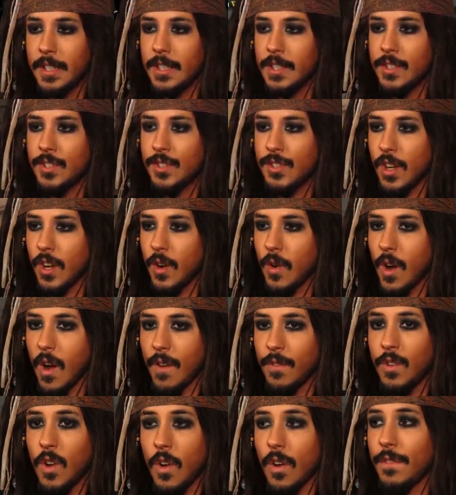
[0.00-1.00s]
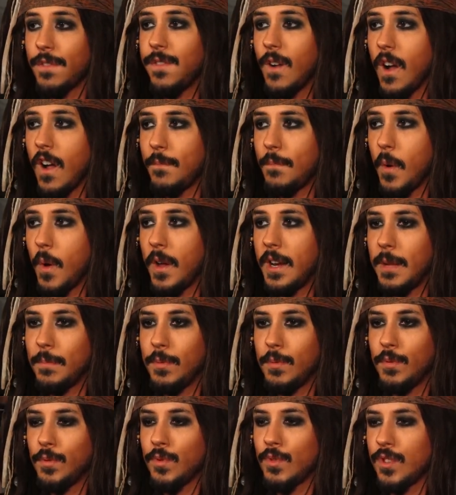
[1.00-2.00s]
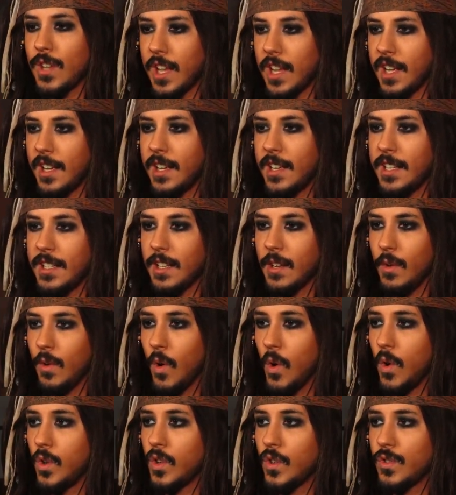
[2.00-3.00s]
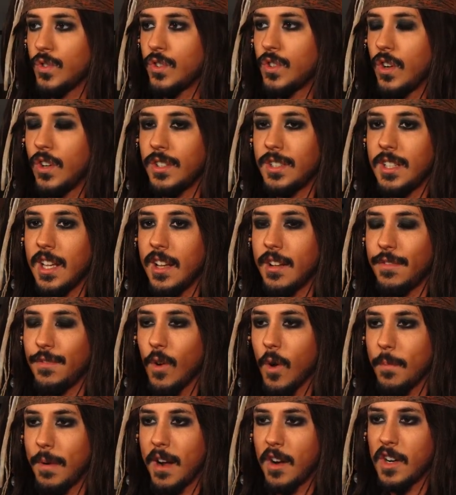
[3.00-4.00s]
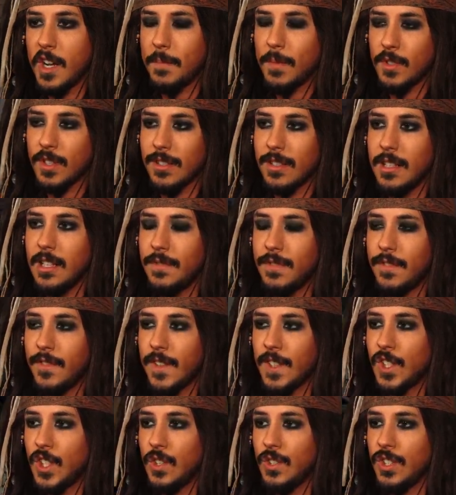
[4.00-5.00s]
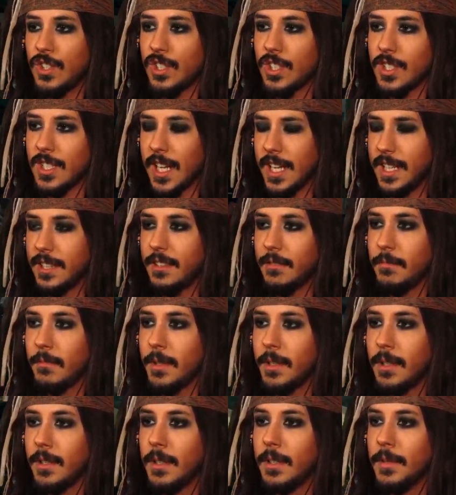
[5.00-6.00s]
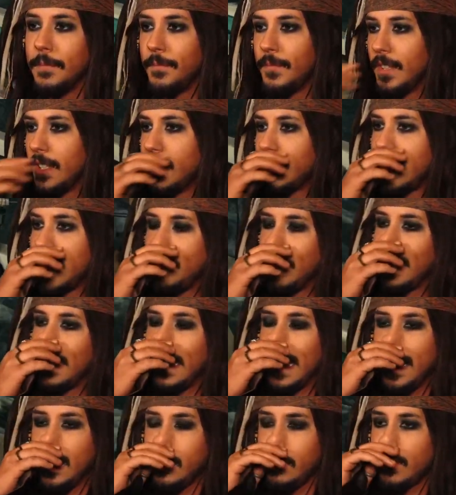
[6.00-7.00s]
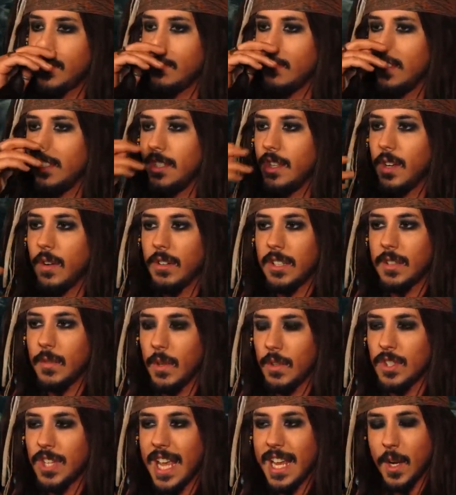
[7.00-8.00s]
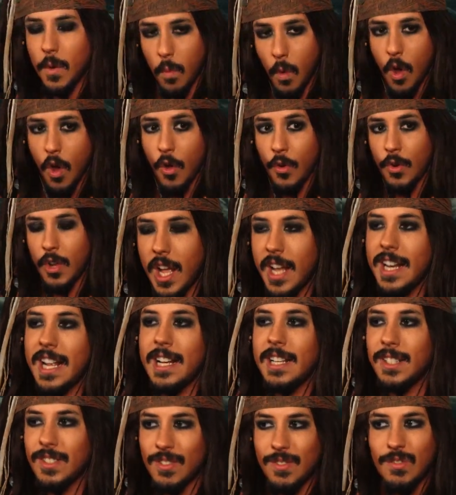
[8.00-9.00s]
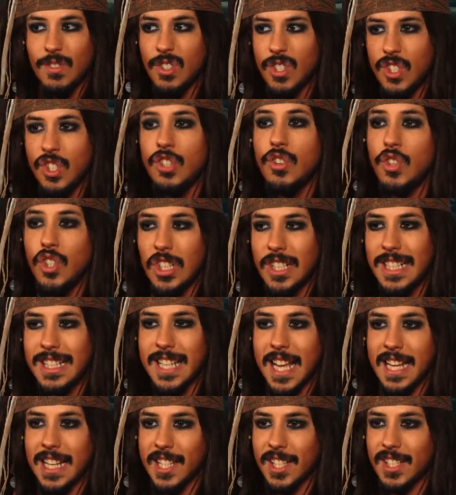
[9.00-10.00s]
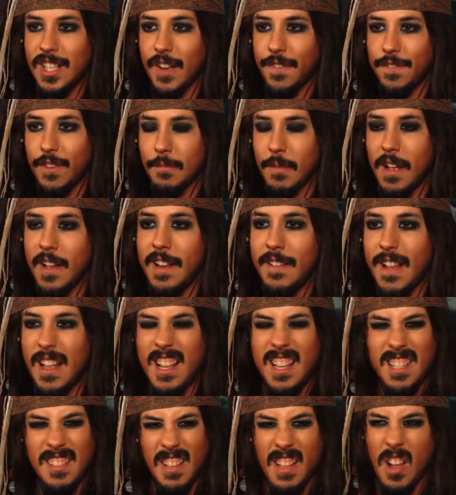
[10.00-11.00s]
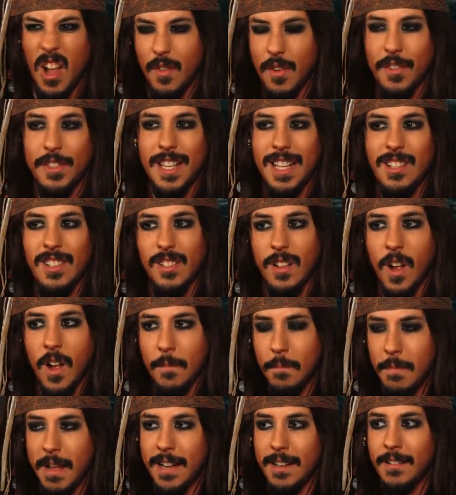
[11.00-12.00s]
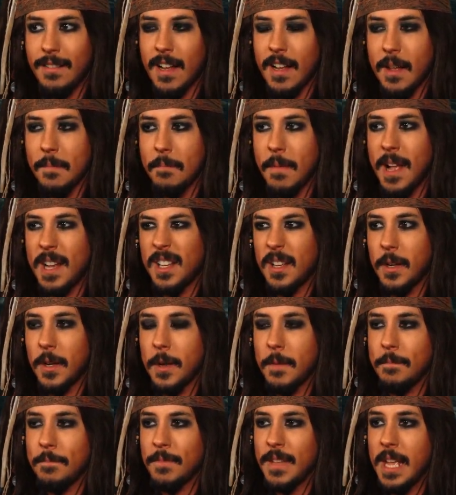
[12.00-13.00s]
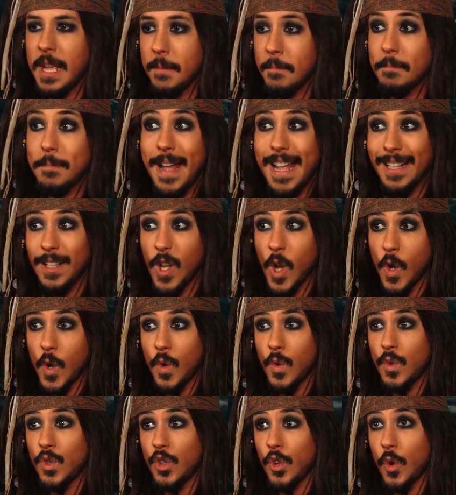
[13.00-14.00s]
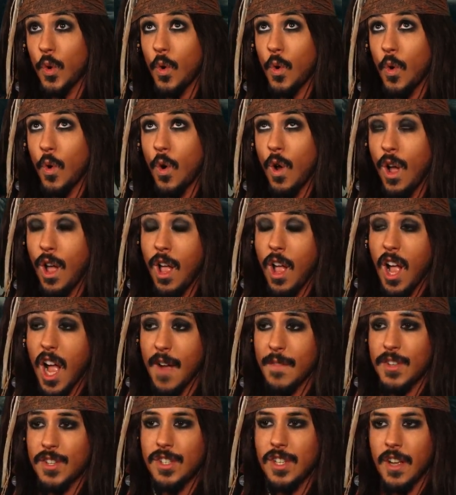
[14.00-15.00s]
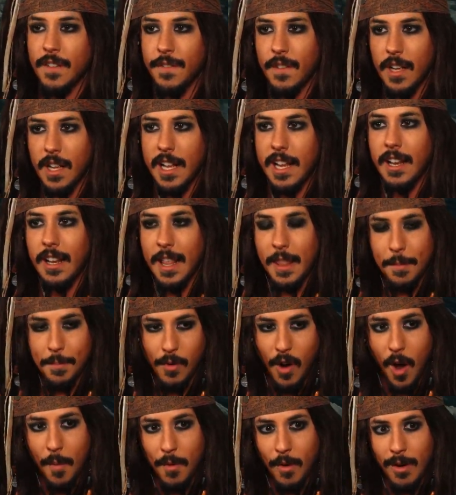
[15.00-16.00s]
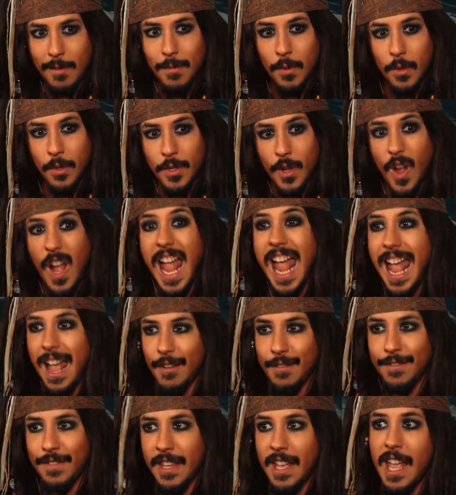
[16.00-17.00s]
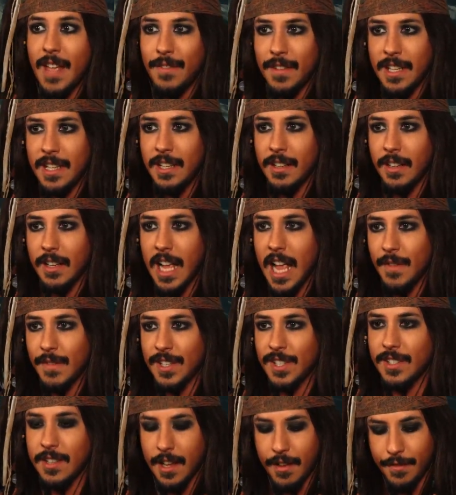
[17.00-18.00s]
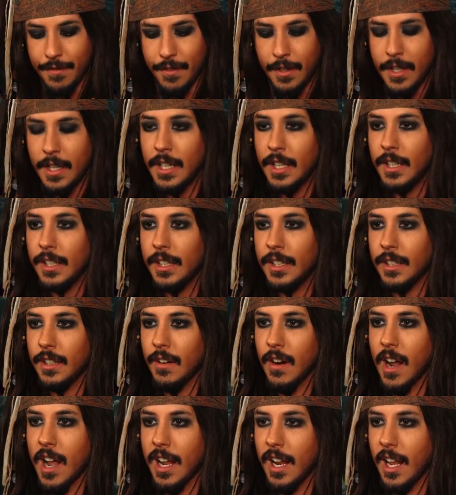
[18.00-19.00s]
So I've got 5 pineapples, and Norgon's got 4 pineapples underneath if he chooses to take them. Typically, the helmsman will take one then usually take stuff from other things like mangoes or other stuff, and let the primary boarder have the heavy stuff. Right,